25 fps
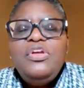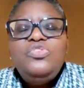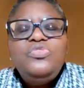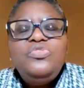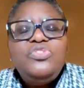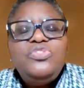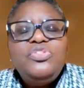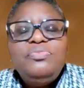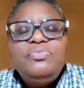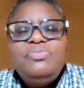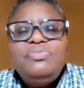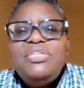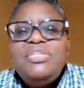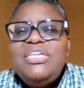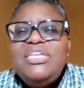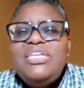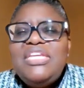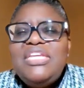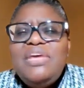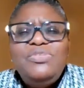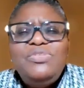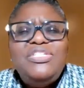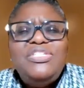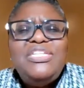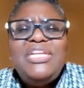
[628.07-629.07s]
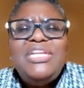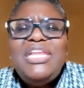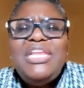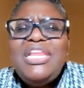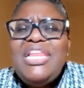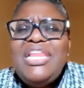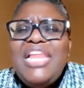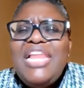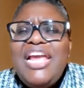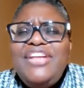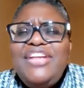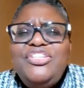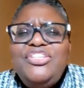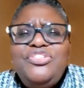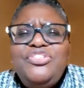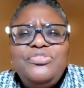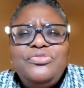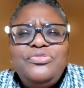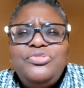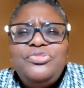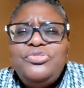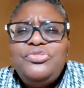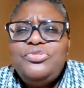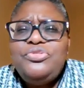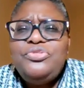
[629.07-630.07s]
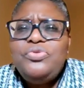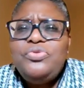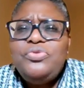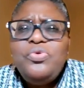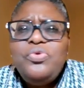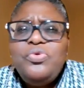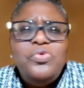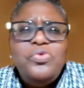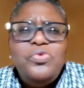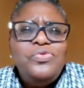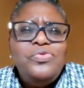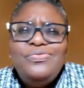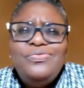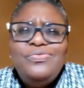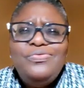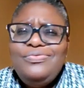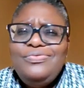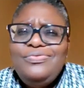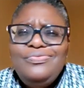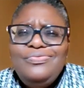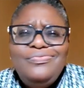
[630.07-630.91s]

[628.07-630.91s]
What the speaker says: Do something that would delight your soul.